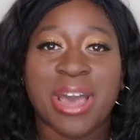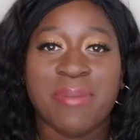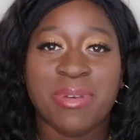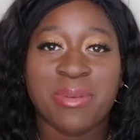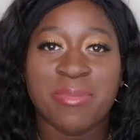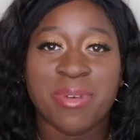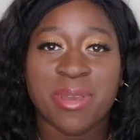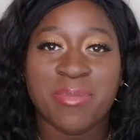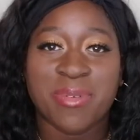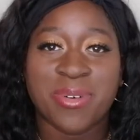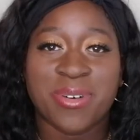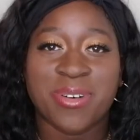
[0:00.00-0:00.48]

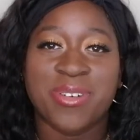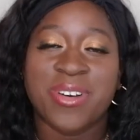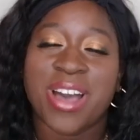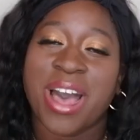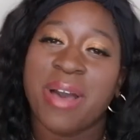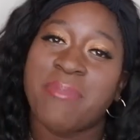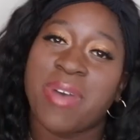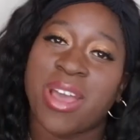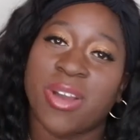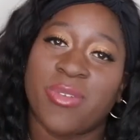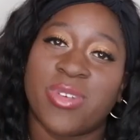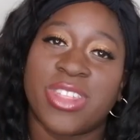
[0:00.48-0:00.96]
happy people
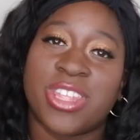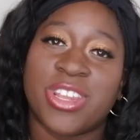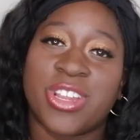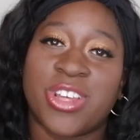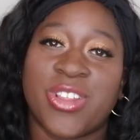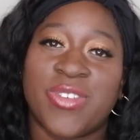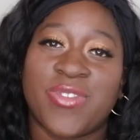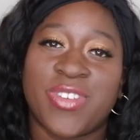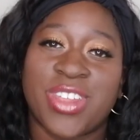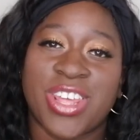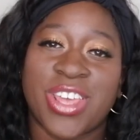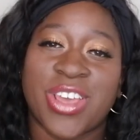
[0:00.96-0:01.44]
i'm back with
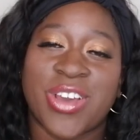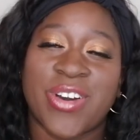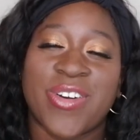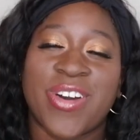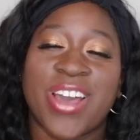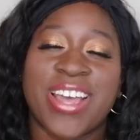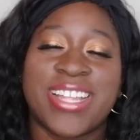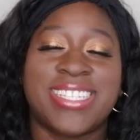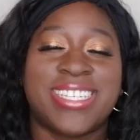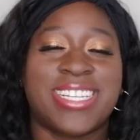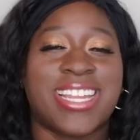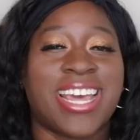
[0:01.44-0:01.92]
another video
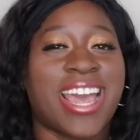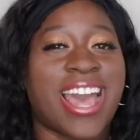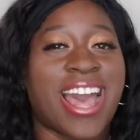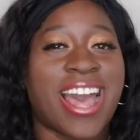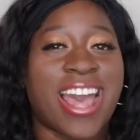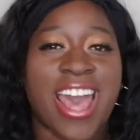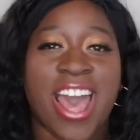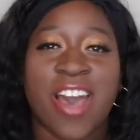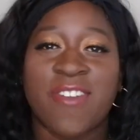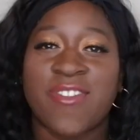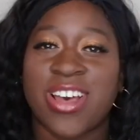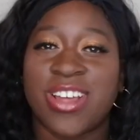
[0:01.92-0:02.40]
and today i
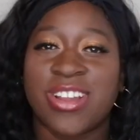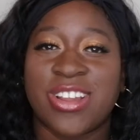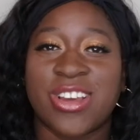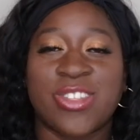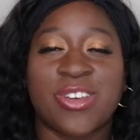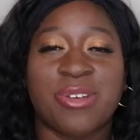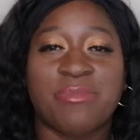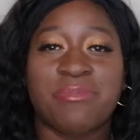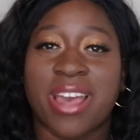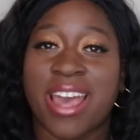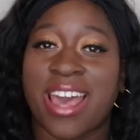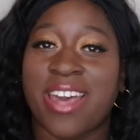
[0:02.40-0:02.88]
have
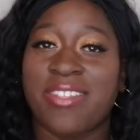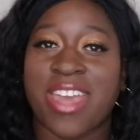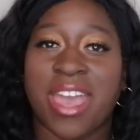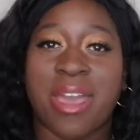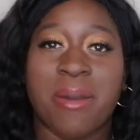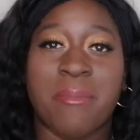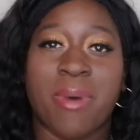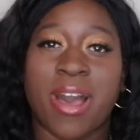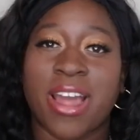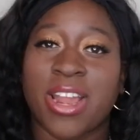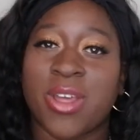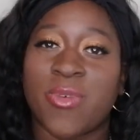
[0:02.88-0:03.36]
another bath
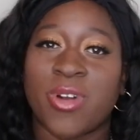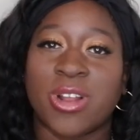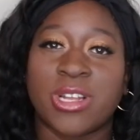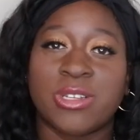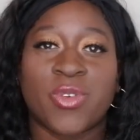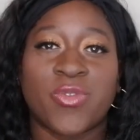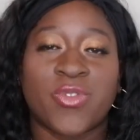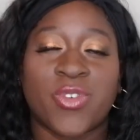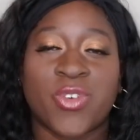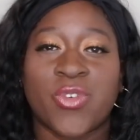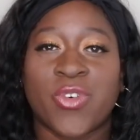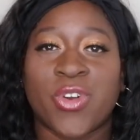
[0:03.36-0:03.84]
and body works
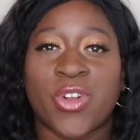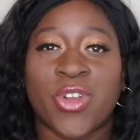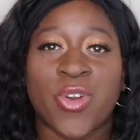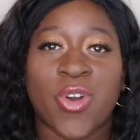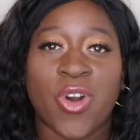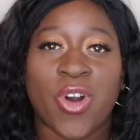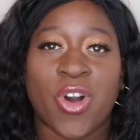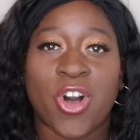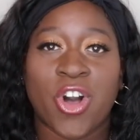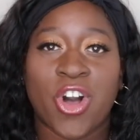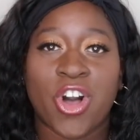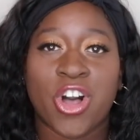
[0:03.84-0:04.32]
review for you
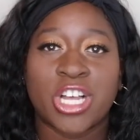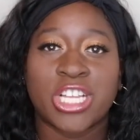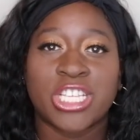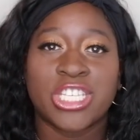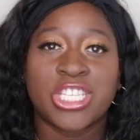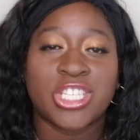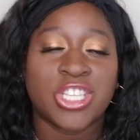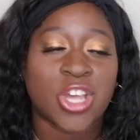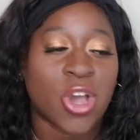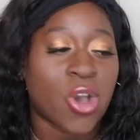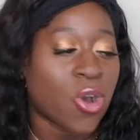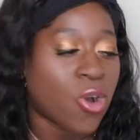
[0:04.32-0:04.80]
all
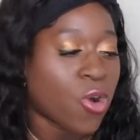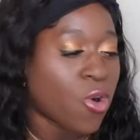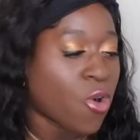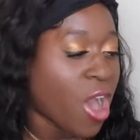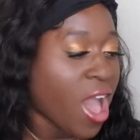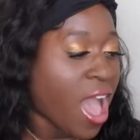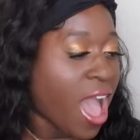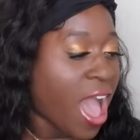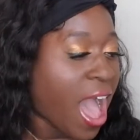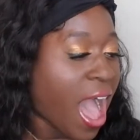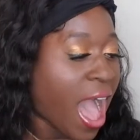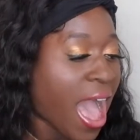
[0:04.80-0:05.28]
so
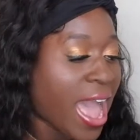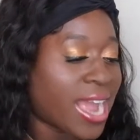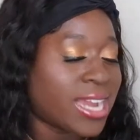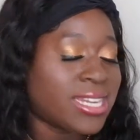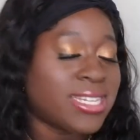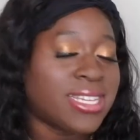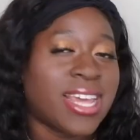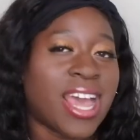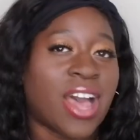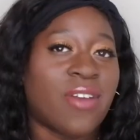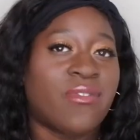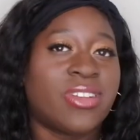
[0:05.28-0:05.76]
i
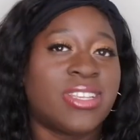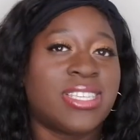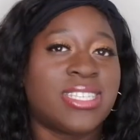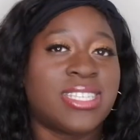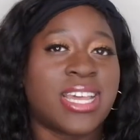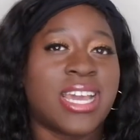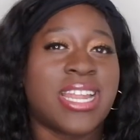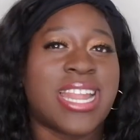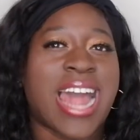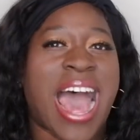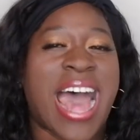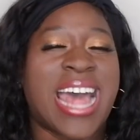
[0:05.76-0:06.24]
actually have a
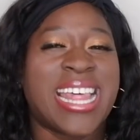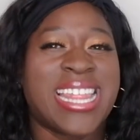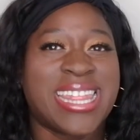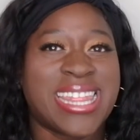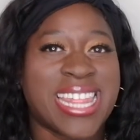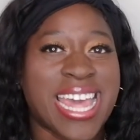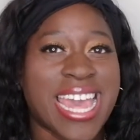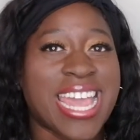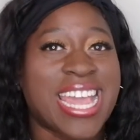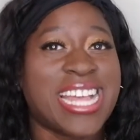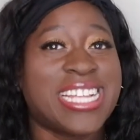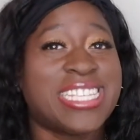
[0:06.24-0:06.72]
scent i
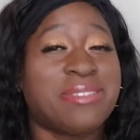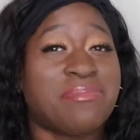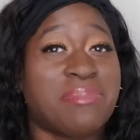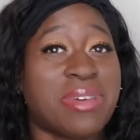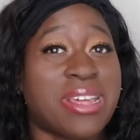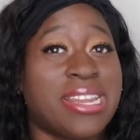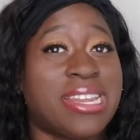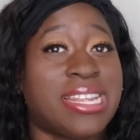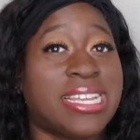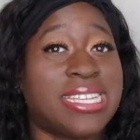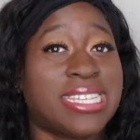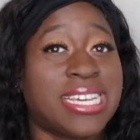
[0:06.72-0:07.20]
think it's
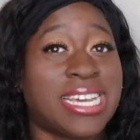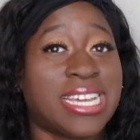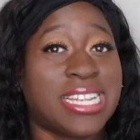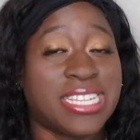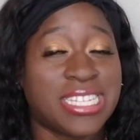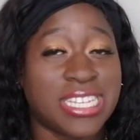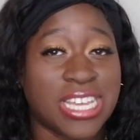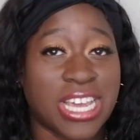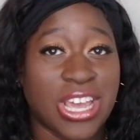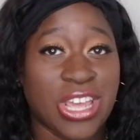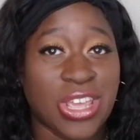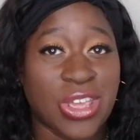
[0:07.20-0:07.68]
been
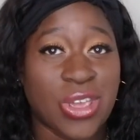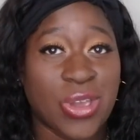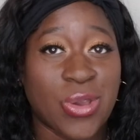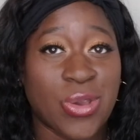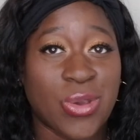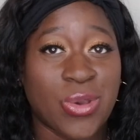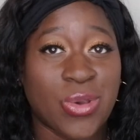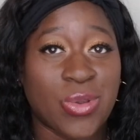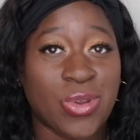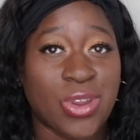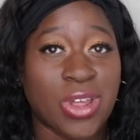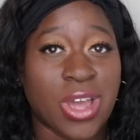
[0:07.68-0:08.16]

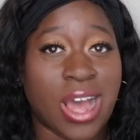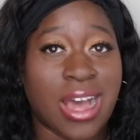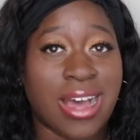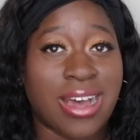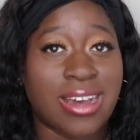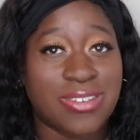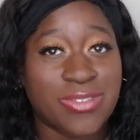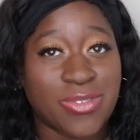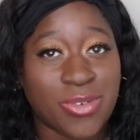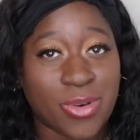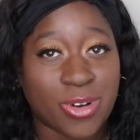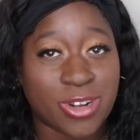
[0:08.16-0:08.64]
discontinued
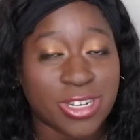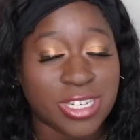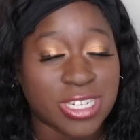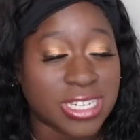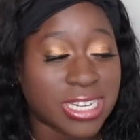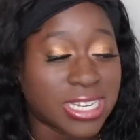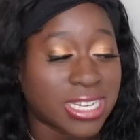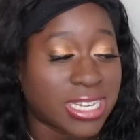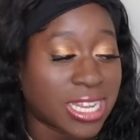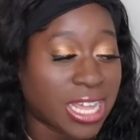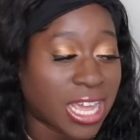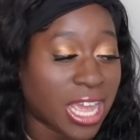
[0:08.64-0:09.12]

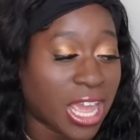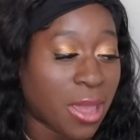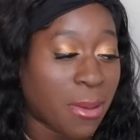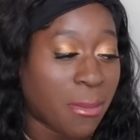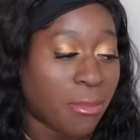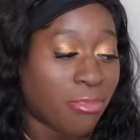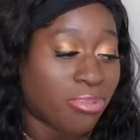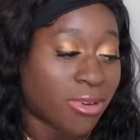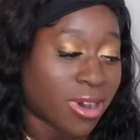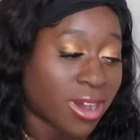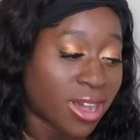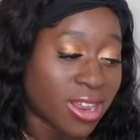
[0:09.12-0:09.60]
unfortunately
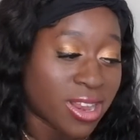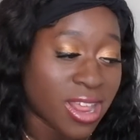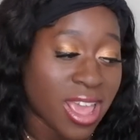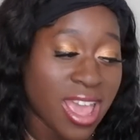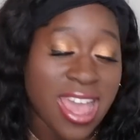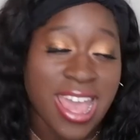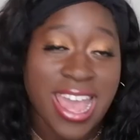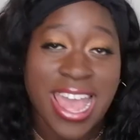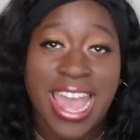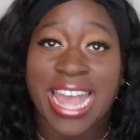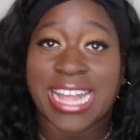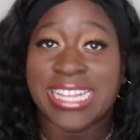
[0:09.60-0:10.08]
but
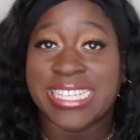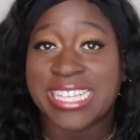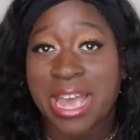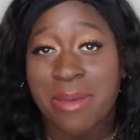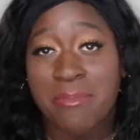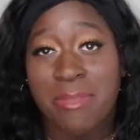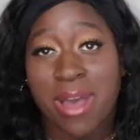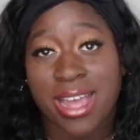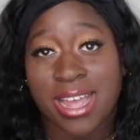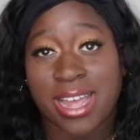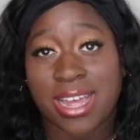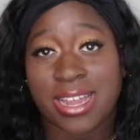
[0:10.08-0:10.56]
it's
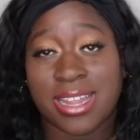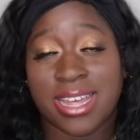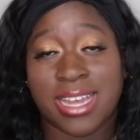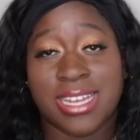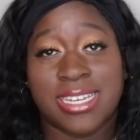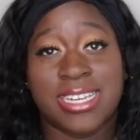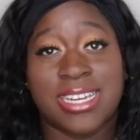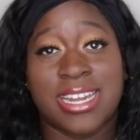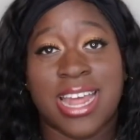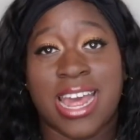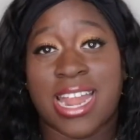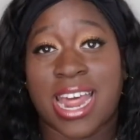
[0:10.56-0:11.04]
in my
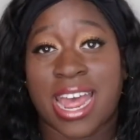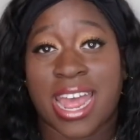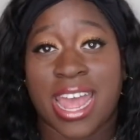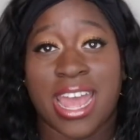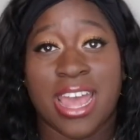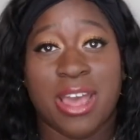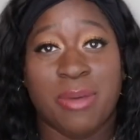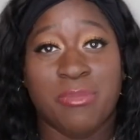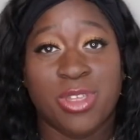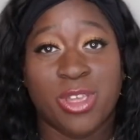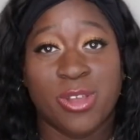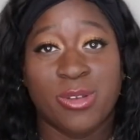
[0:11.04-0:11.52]
collection and i
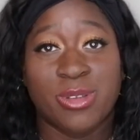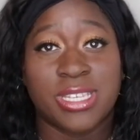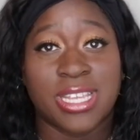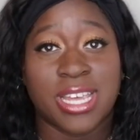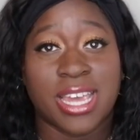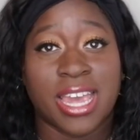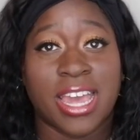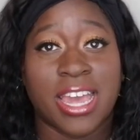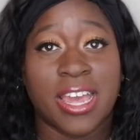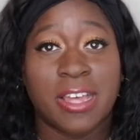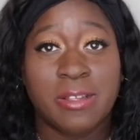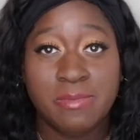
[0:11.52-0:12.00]
am
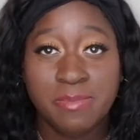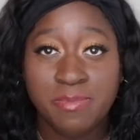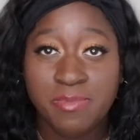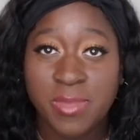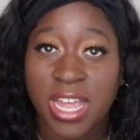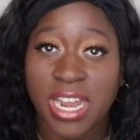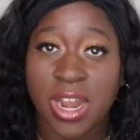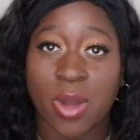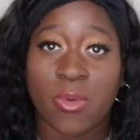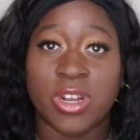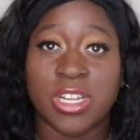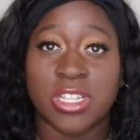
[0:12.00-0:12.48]
using it
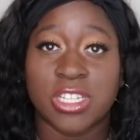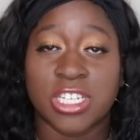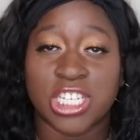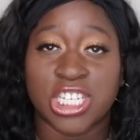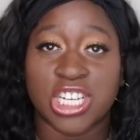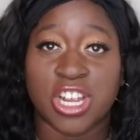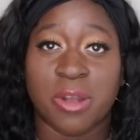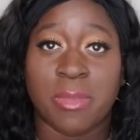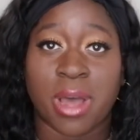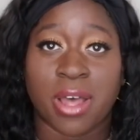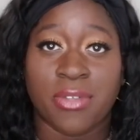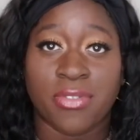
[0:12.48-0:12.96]
and i wanted to
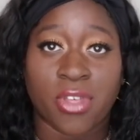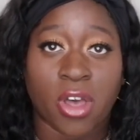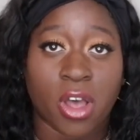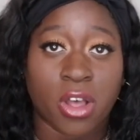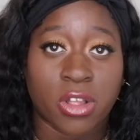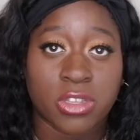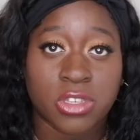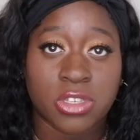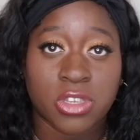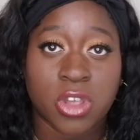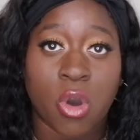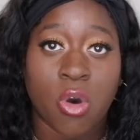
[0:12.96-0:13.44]
share my
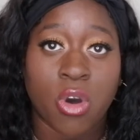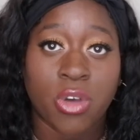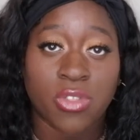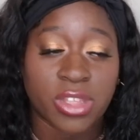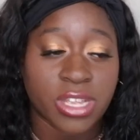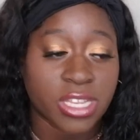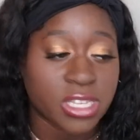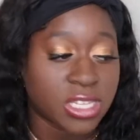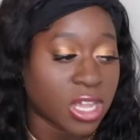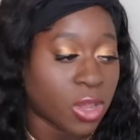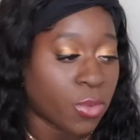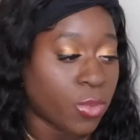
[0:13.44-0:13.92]
thoughts on
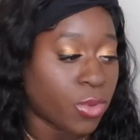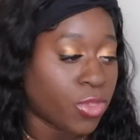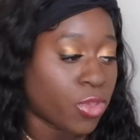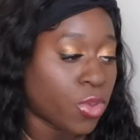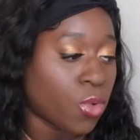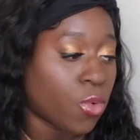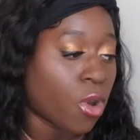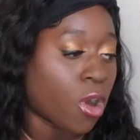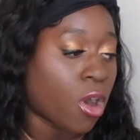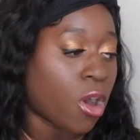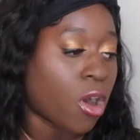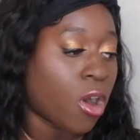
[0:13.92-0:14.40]
this scent with
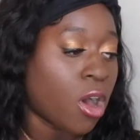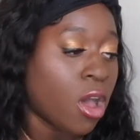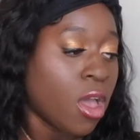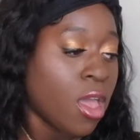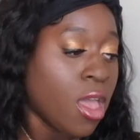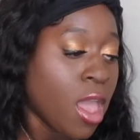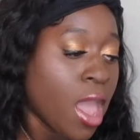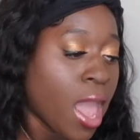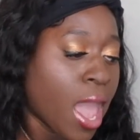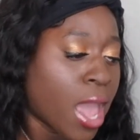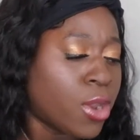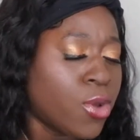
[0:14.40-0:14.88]
you all
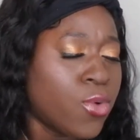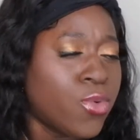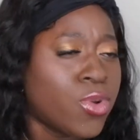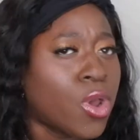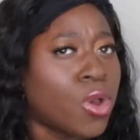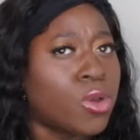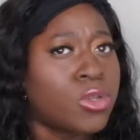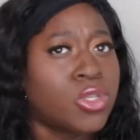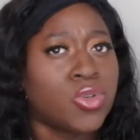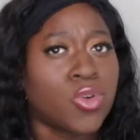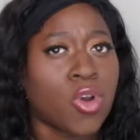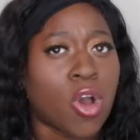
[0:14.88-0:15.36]
and who
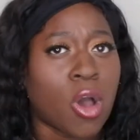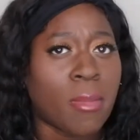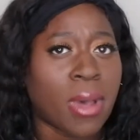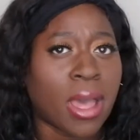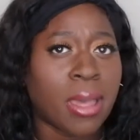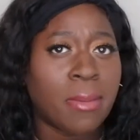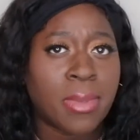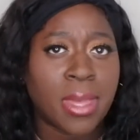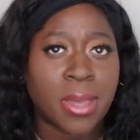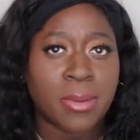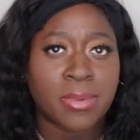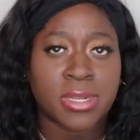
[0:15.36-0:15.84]
knows you all
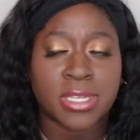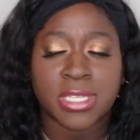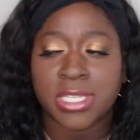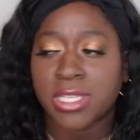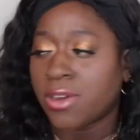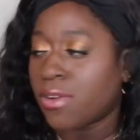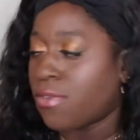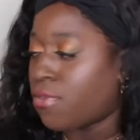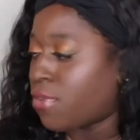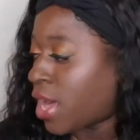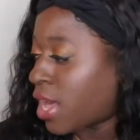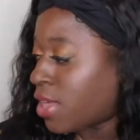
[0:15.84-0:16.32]
might be able to
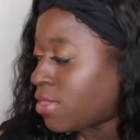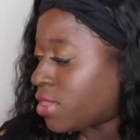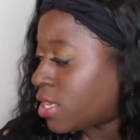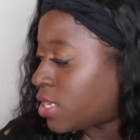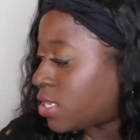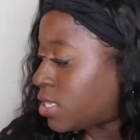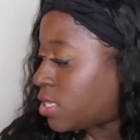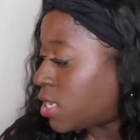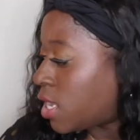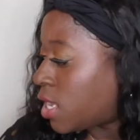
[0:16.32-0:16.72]
still find this